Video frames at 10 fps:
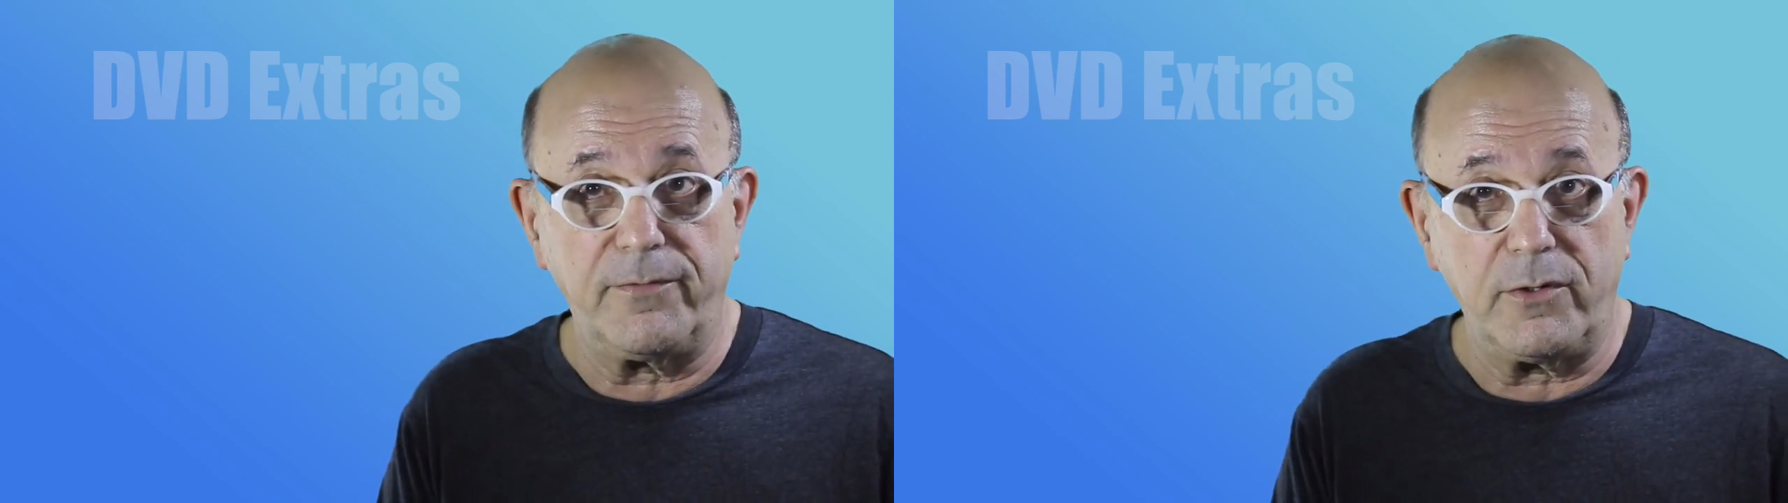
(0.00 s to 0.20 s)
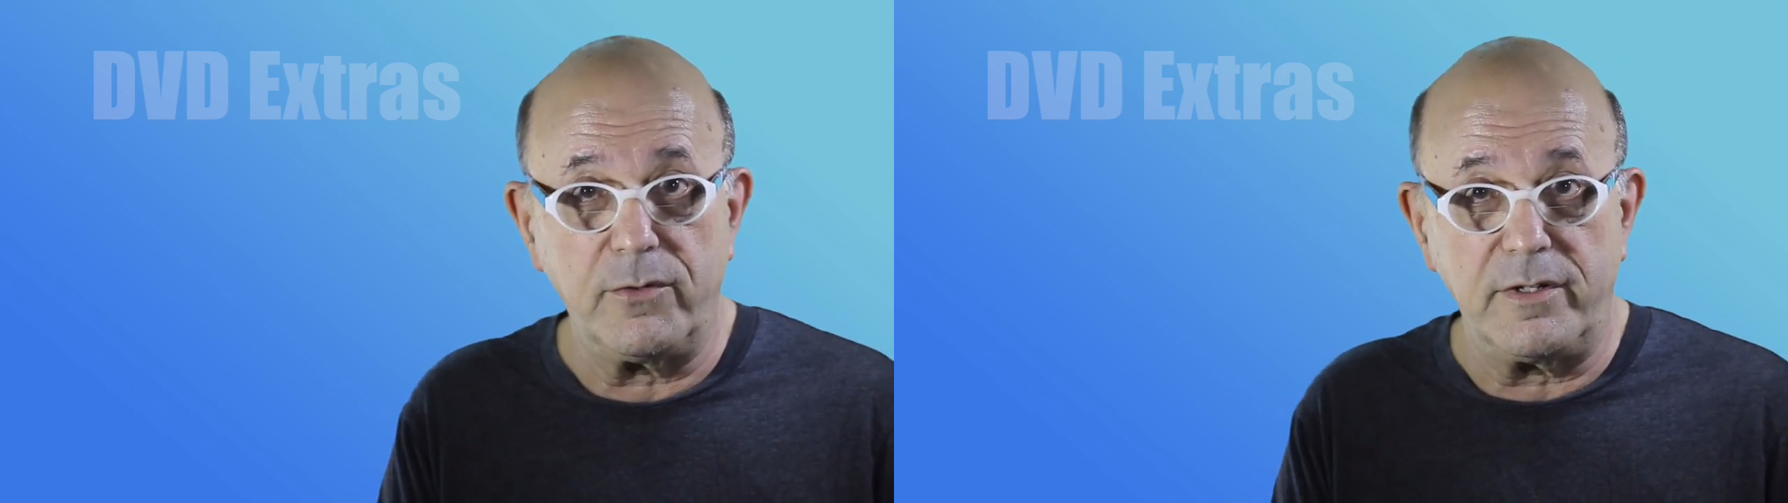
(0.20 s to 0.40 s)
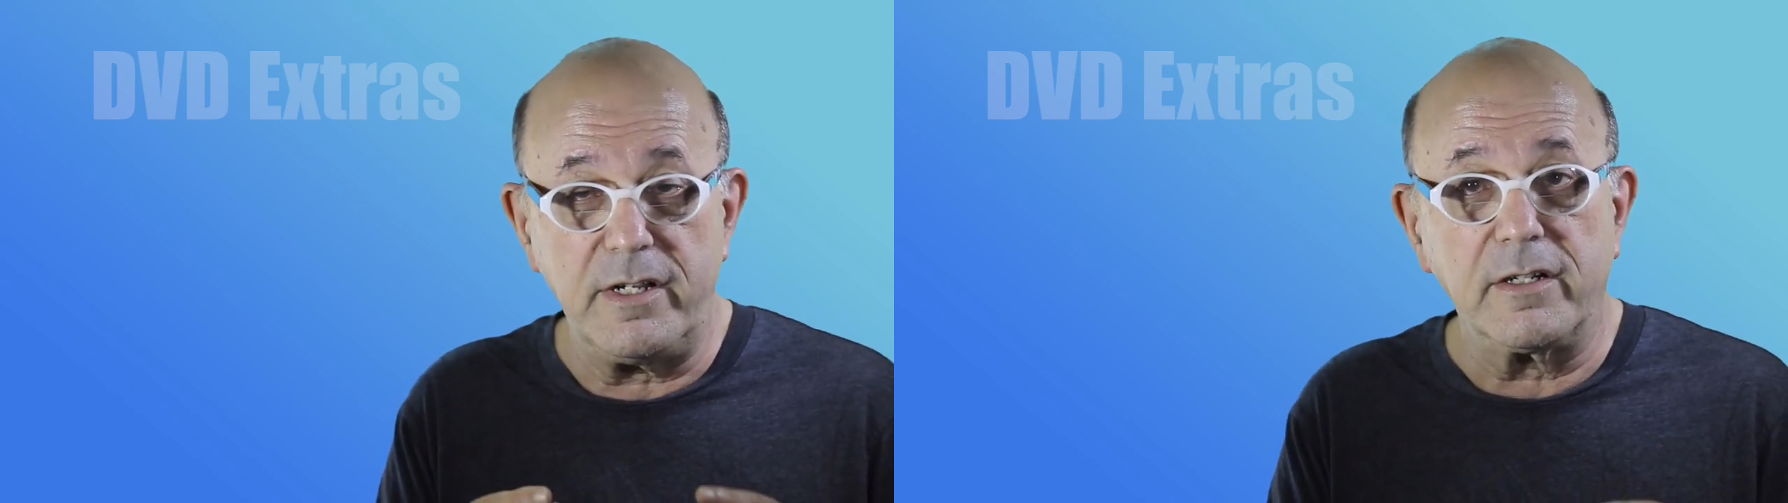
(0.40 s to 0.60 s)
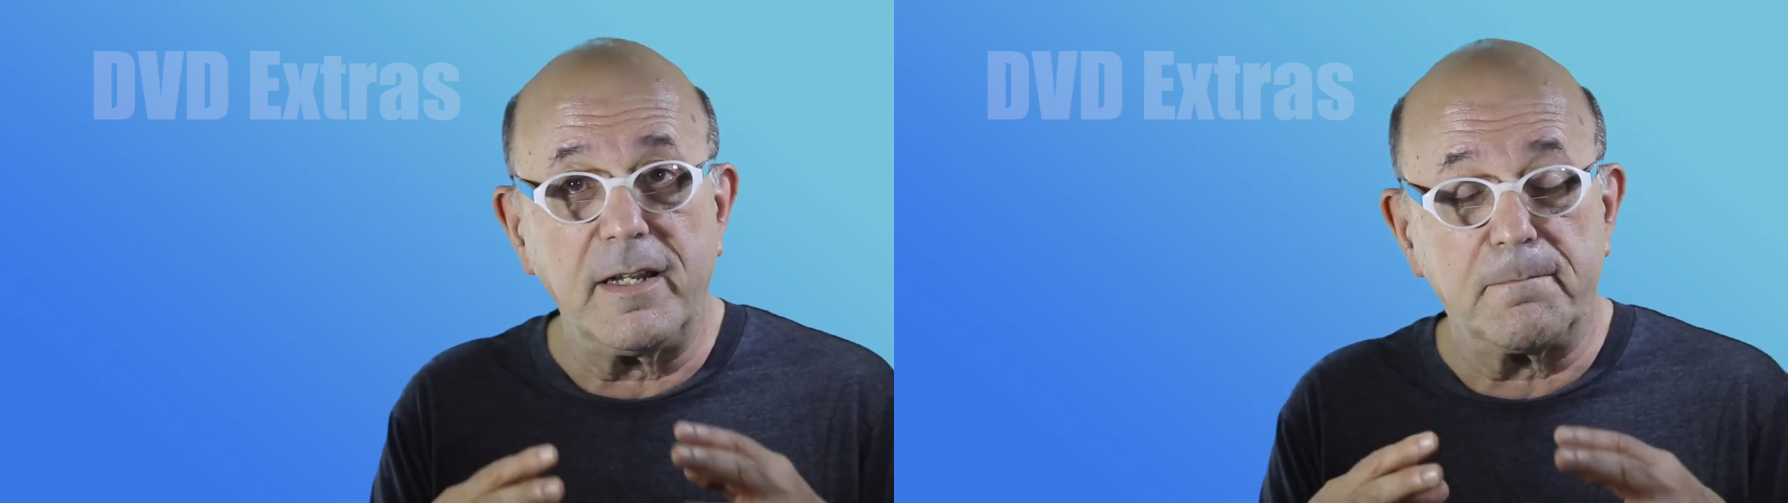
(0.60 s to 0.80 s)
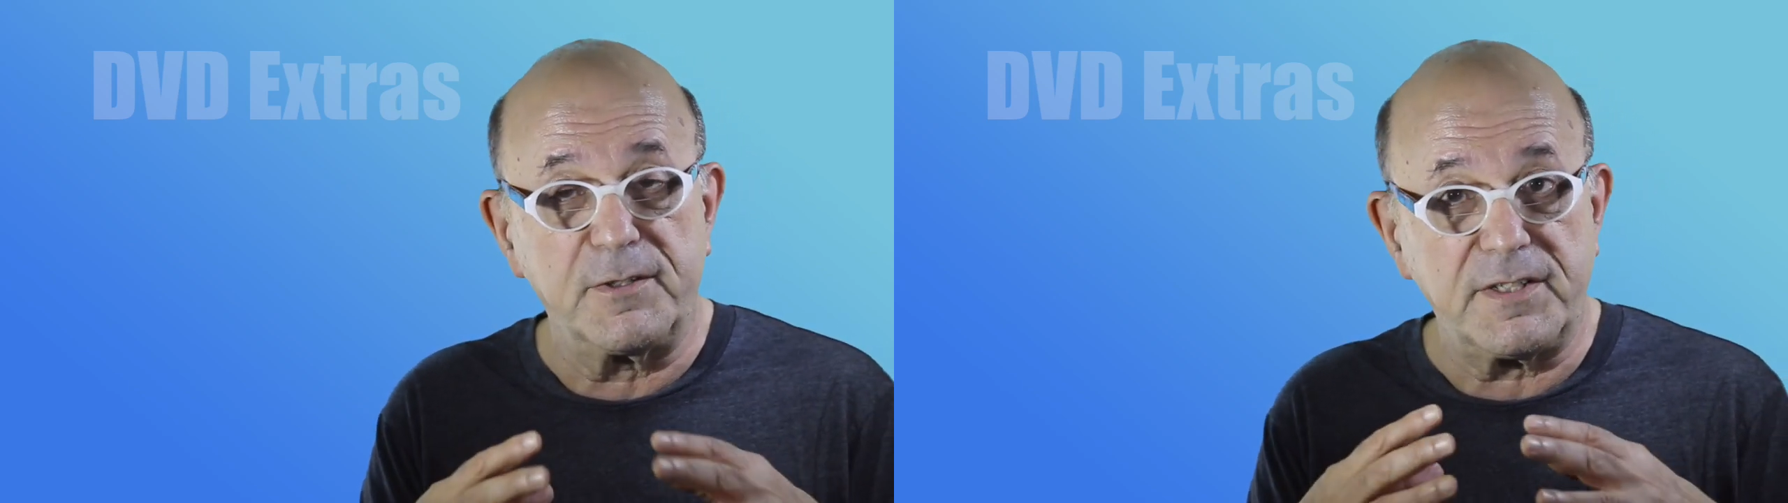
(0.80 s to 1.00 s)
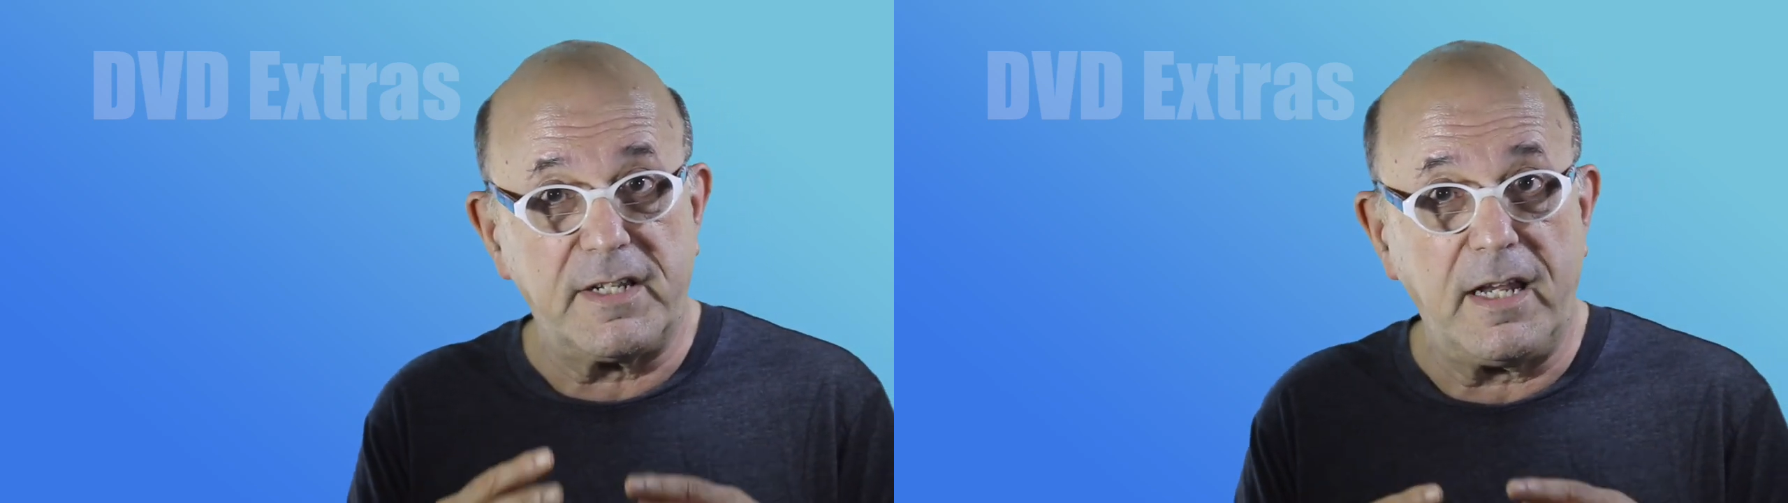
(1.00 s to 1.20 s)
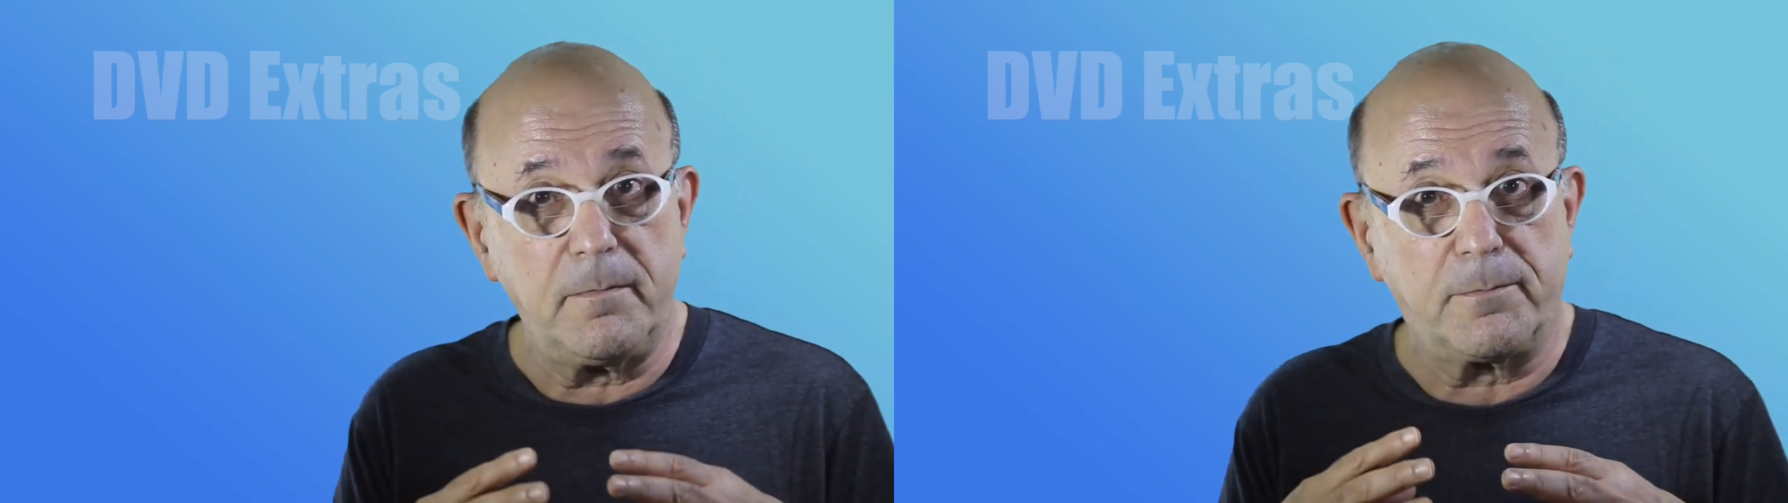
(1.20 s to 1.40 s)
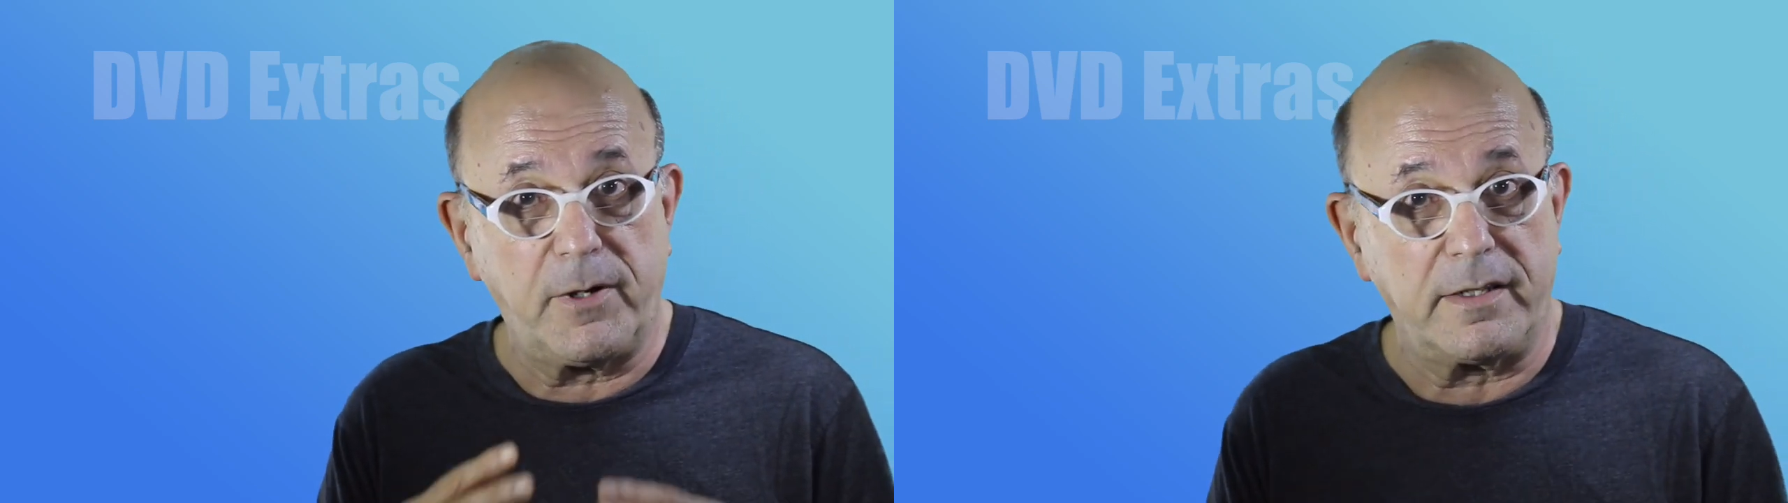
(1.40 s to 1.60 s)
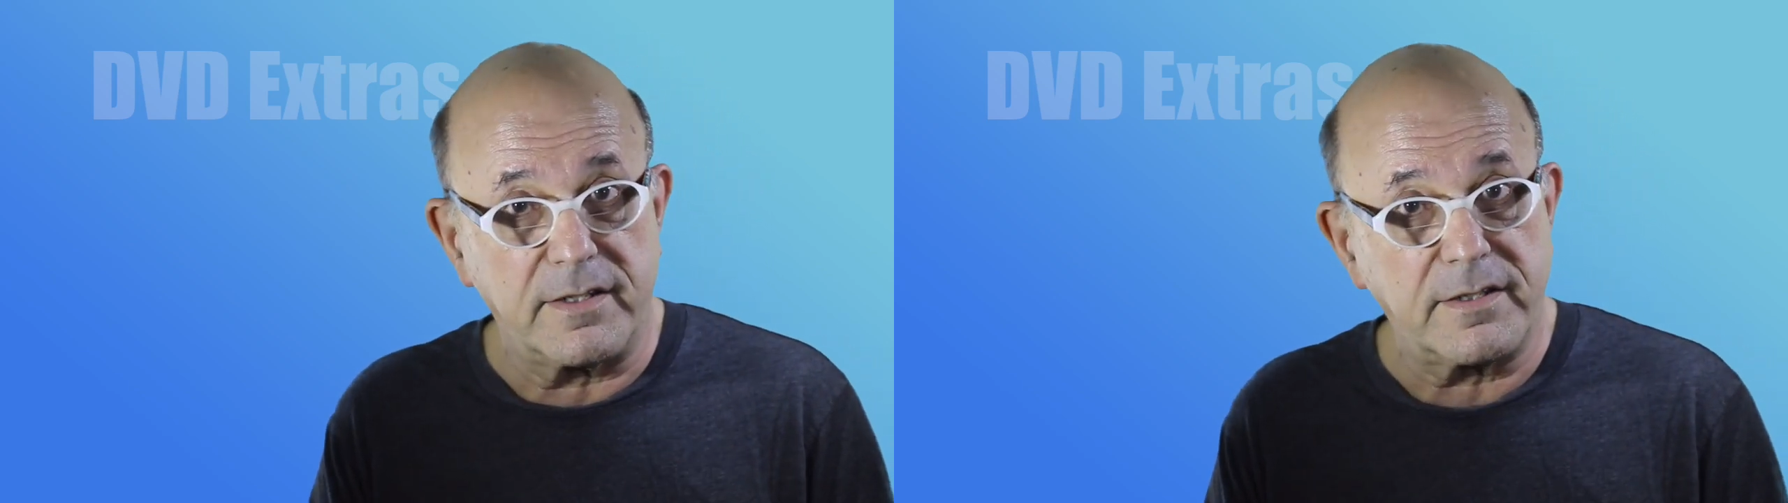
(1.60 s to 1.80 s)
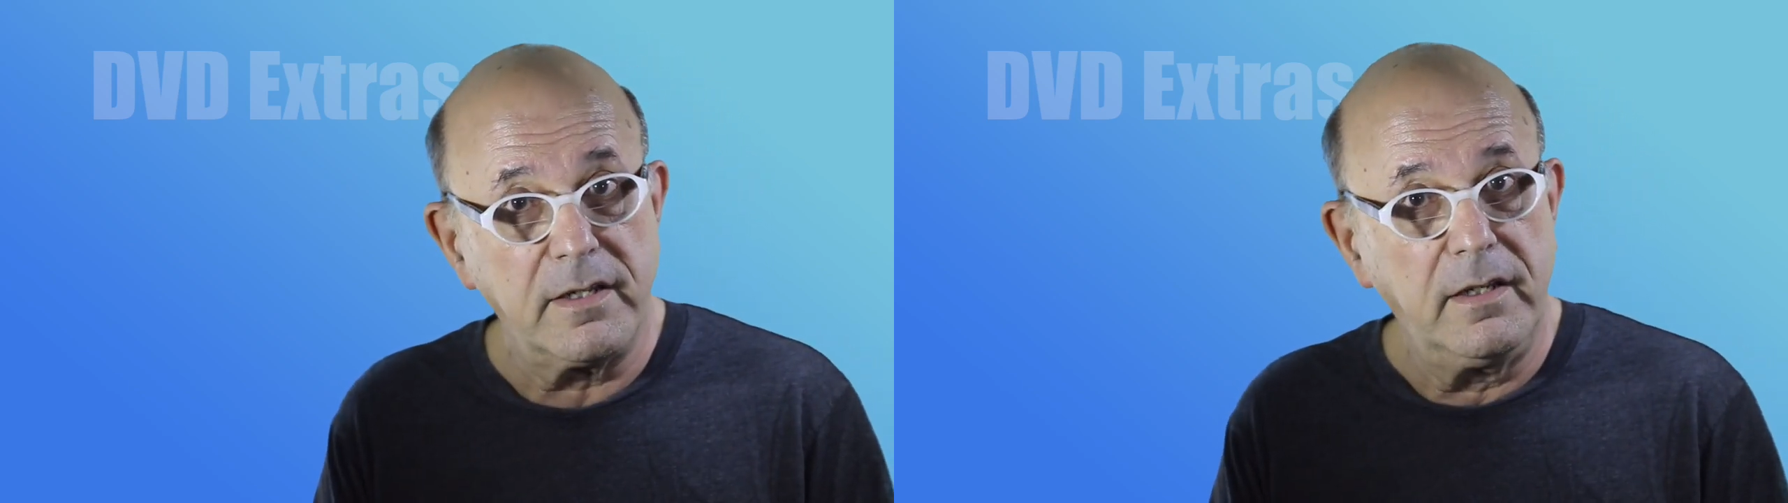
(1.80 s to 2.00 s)
few nearly pristine
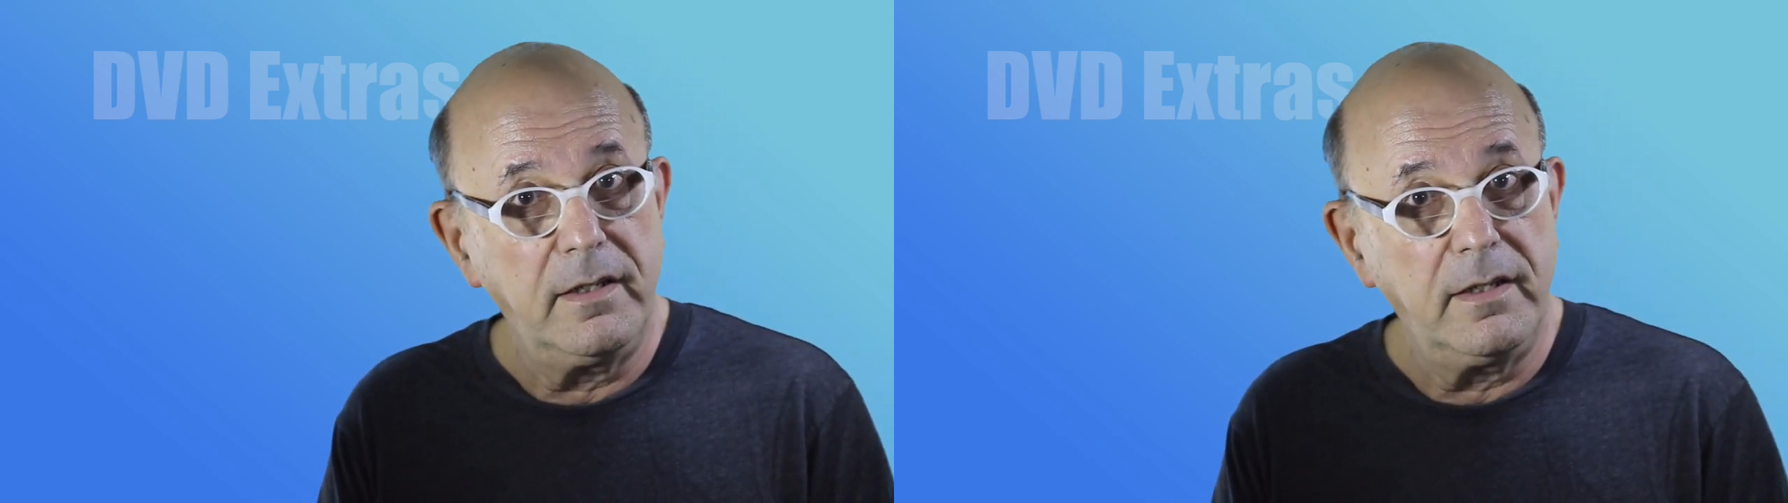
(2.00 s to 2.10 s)
prints